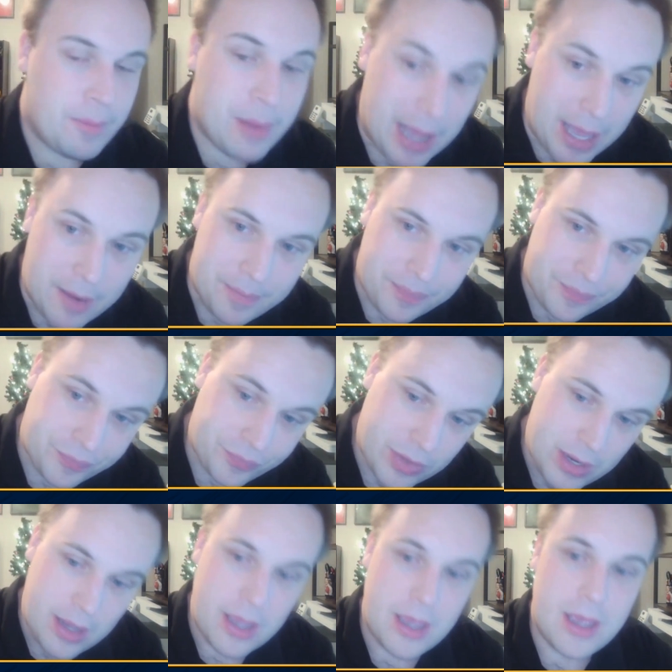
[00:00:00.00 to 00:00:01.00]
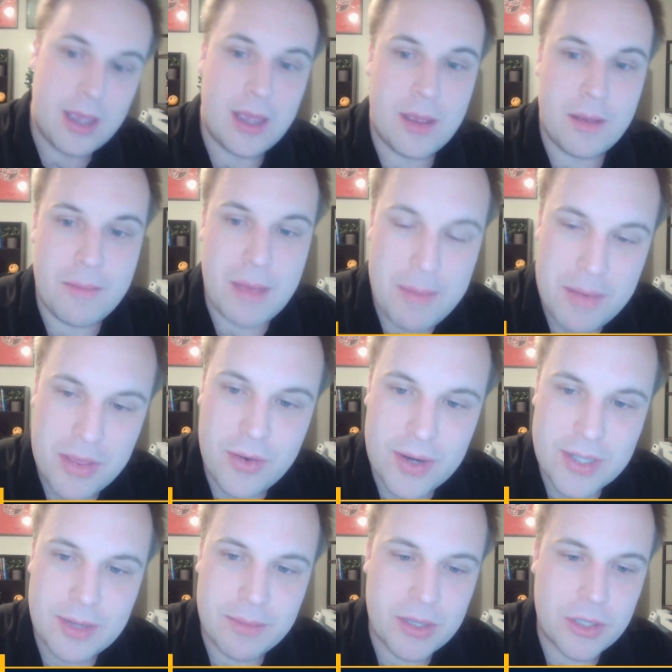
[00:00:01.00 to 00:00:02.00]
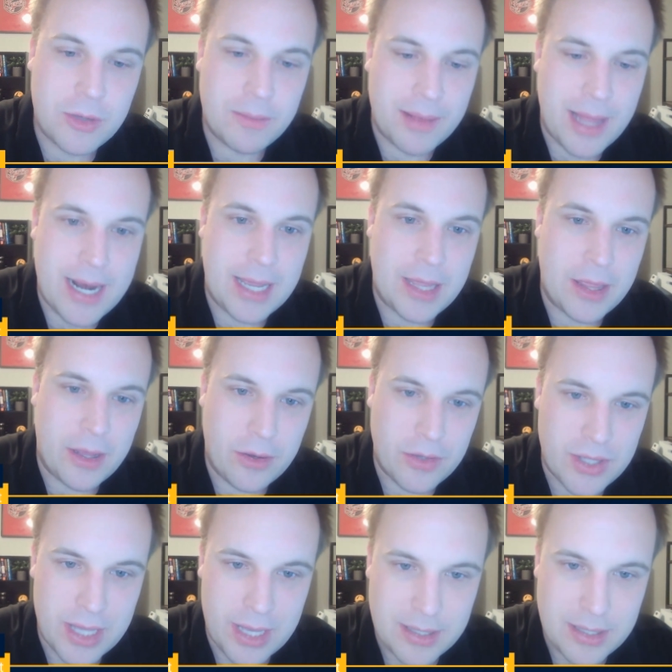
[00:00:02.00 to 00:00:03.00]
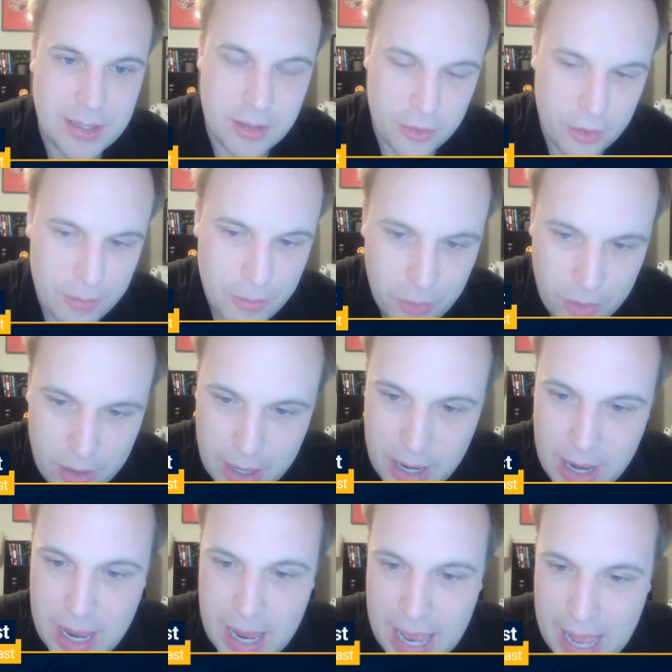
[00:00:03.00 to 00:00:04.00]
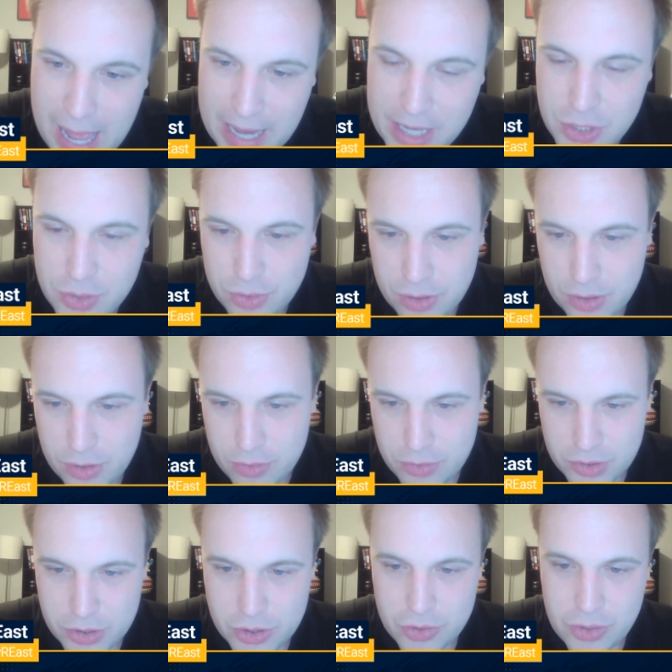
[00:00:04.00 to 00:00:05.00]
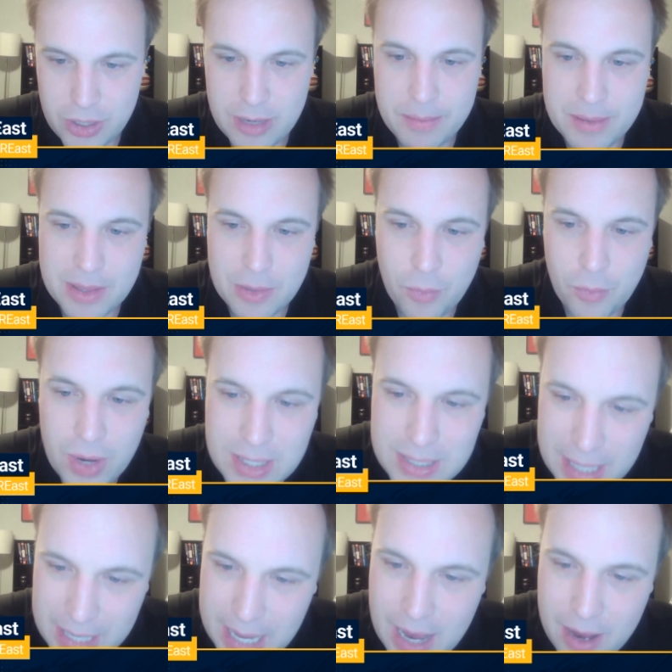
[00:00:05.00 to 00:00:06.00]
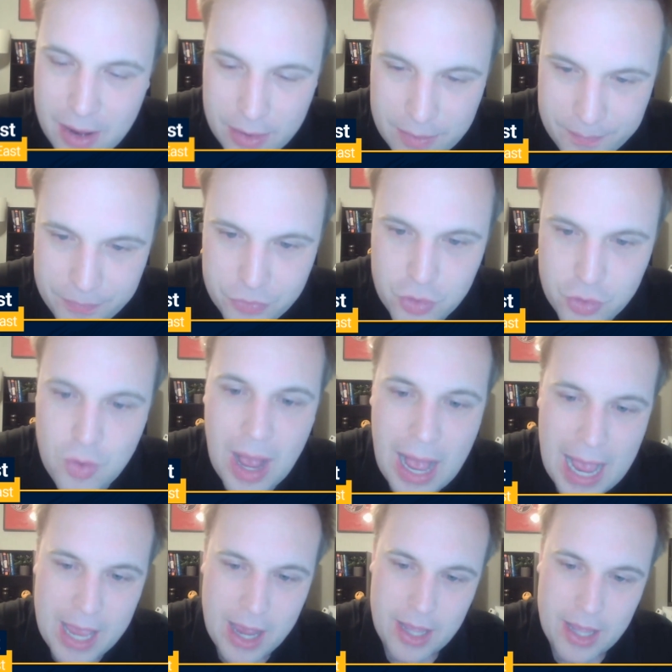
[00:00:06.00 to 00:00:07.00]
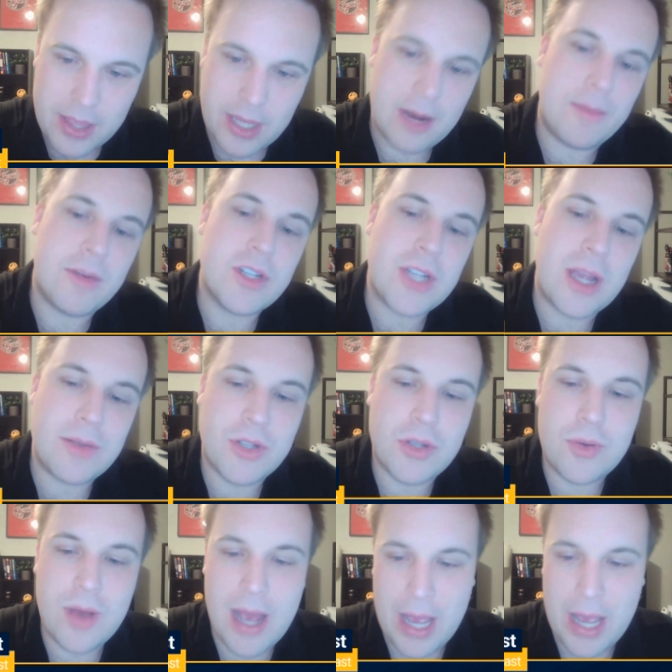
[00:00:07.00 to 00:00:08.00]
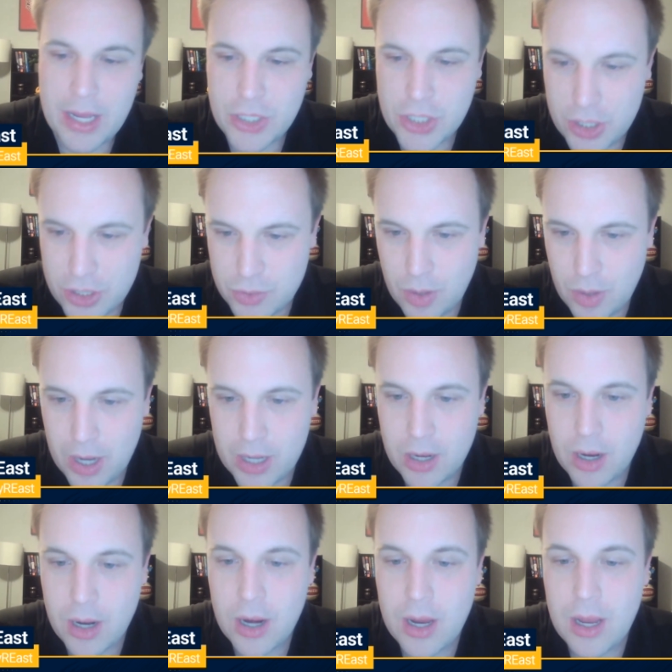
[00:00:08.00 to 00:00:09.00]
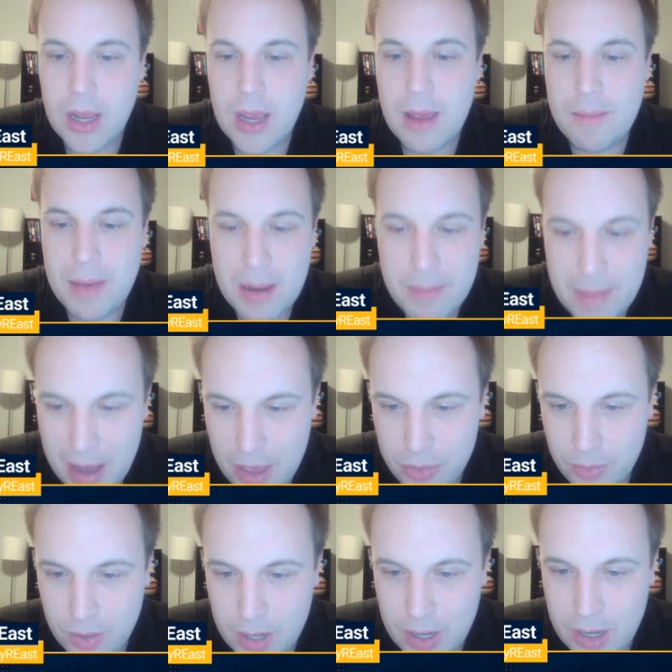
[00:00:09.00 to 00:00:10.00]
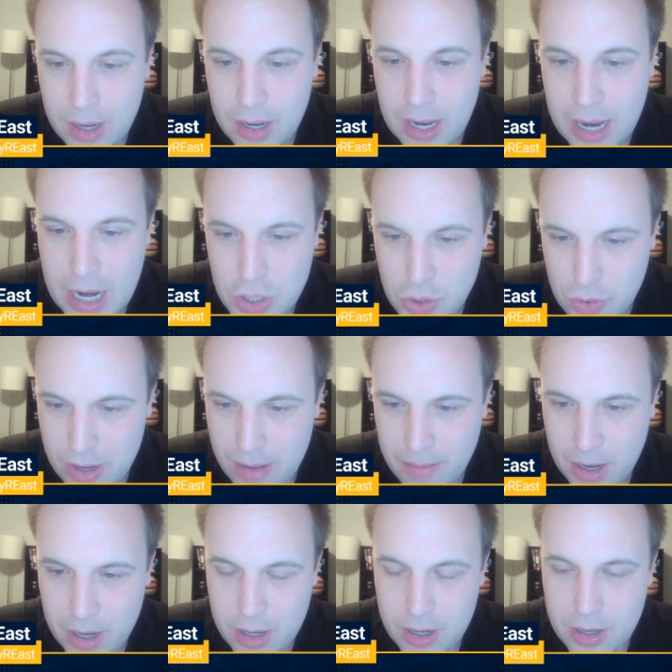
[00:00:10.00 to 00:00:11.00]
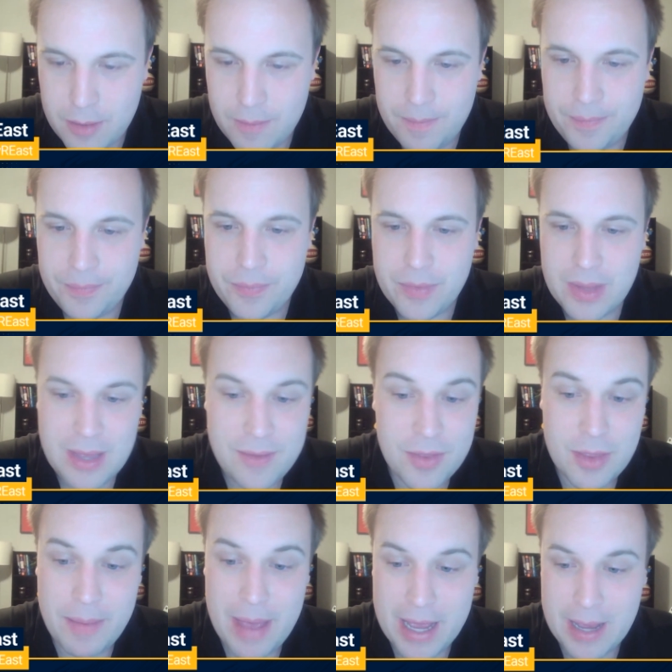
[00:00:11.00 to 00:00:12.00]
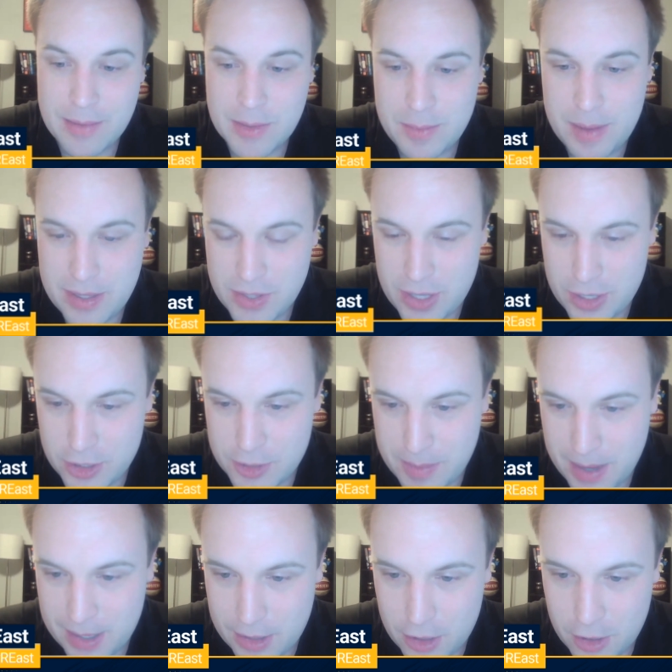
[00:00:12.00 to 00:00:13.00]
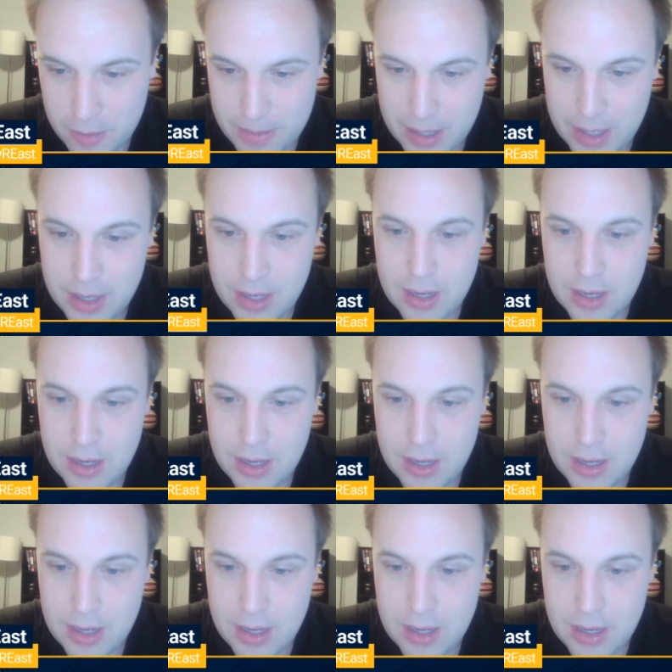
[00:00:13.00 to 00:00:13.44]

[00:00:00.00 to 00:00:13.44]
But maybe there is something to blending those things a little more as they're in their losing streak. But the ones I got too high on, the numbers I was too high on, Jairus Walker, Ben Mathurin, Andrew Nembhard, even the backup center spot a little bit,